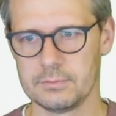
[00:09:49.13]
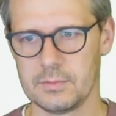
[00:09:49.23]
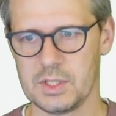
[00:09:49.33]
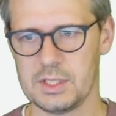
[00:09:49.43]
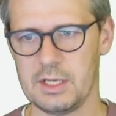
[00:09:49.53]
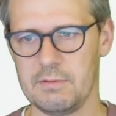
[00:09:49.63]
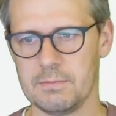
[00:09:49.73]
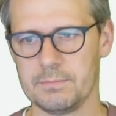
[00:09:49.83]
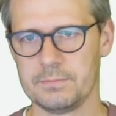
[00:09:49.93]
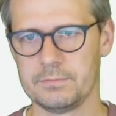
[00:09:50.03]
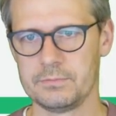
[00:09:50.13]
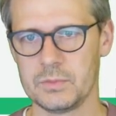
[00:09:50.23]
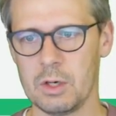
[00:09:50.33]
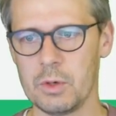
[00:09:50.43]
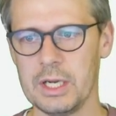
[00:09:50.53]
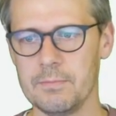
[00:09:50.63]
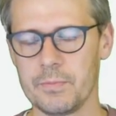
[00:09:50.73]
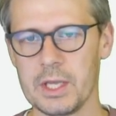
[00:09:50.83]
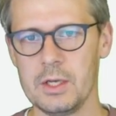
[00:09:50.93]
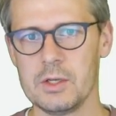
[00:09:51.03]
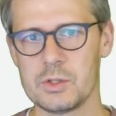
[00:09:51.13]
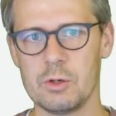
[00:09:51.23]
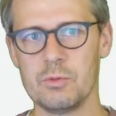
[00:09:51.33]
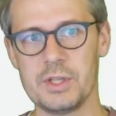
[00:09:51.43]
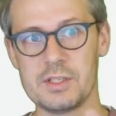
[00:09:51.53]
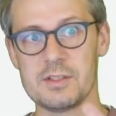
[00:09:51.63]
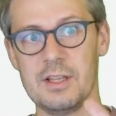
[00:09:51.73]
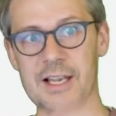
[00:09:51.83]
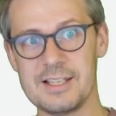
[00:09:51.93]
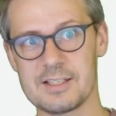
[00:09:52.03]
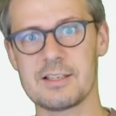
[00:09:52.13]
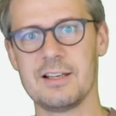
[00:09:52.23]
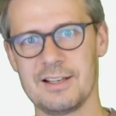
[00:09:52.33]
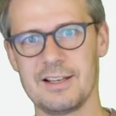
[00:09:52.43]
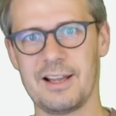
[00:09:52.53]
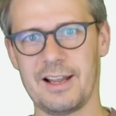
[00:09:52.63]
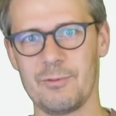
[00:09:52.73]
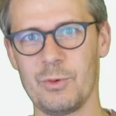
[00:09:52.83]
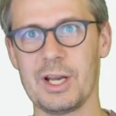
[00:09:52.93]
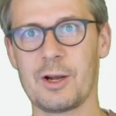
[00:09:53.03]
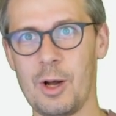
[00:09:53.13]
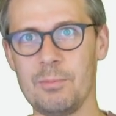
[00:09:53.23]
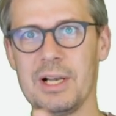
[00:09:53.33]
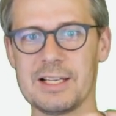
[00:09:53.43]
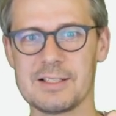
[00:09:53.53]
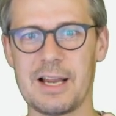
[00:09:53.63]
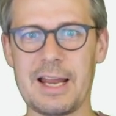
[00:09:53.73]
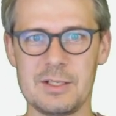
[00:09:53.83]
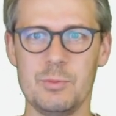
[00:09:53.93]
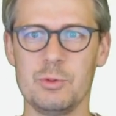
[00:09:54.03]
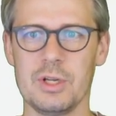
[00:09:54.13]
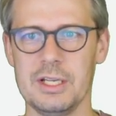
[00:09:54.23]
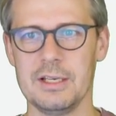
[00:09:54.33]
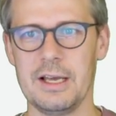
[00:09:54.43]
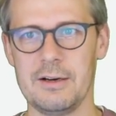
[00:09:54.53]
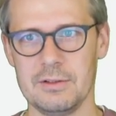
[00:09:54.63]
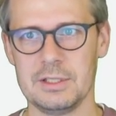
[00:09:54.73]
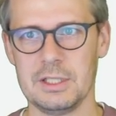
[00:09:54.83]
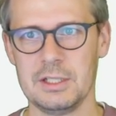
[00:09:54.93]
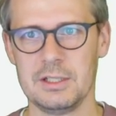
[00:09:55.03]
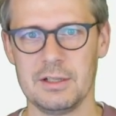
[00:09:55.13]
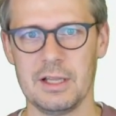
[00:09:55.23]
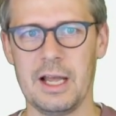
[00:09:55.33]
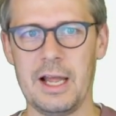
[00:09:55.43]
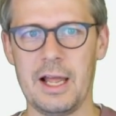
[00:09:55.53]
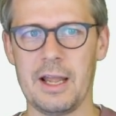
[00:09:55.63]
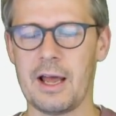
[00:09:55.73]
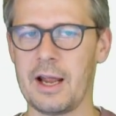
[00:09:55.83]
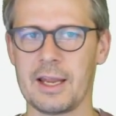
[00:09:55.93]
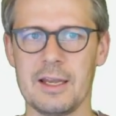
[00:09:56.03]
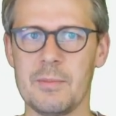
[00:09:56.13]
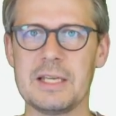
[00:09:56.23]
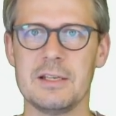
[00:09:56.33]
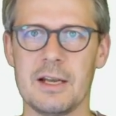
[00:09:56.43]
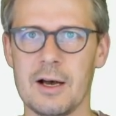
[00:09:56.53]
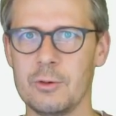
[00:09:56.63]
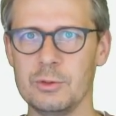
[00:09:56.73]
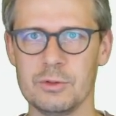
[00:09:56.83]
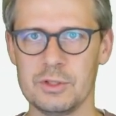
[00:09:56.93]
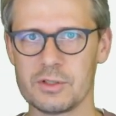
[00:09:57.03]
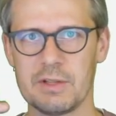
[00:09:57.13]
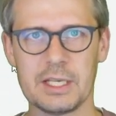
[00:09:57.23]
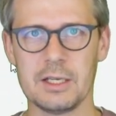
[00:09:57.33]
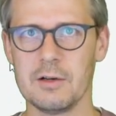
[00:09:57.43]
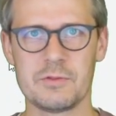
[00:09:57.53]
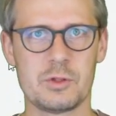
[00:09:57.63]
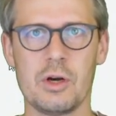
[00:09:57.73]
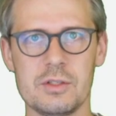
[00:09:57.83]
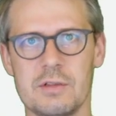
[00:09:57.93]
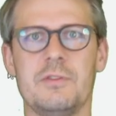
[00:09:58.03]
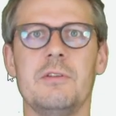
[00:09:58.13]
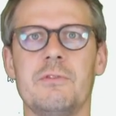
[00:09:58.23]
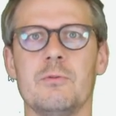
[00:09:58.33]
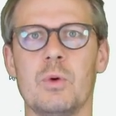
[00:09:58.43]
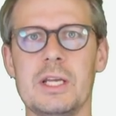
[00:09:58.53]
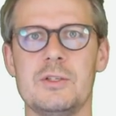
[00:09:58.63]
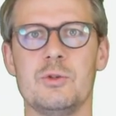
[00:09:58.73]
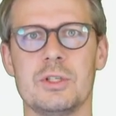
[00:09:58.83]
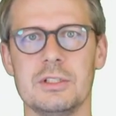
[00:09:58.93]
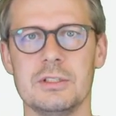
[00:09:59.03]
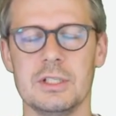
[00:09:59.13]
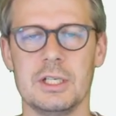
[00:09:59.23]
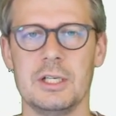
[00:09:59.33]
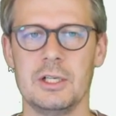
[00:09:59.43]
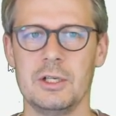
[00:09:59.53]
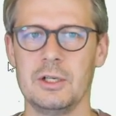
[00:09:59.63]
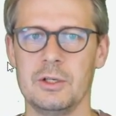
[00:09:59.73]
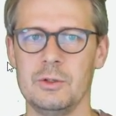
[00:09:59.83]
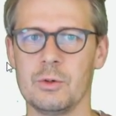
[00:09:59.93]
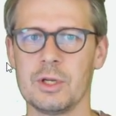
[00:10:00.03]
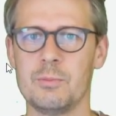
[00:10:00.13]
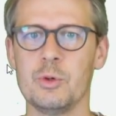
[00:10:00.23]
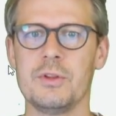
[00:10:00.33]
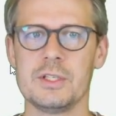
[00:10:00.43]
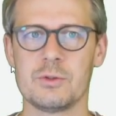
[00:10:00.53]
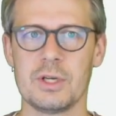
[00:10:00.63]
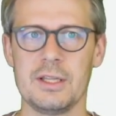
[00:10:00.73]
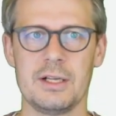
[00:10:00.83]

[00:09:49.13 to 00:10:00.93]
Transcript: Save. Okay, so this is the list with a complex attribute in there. And I can imagine now you're just thinking of tons of different ways you can you can put this together.